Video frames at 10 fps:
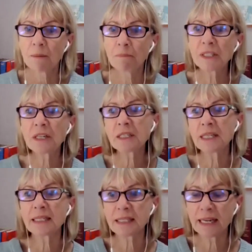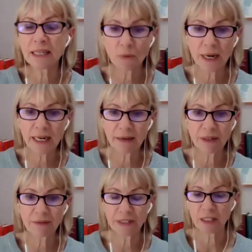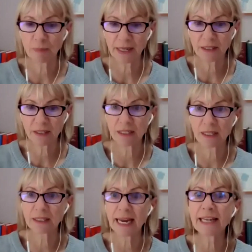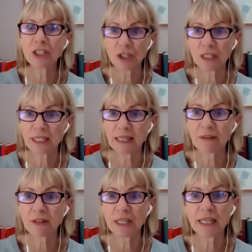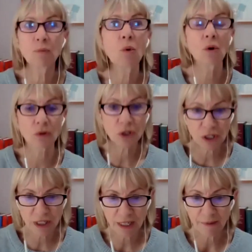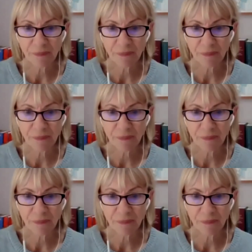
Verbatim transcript: But does that take away a level of independence and agency that he wants?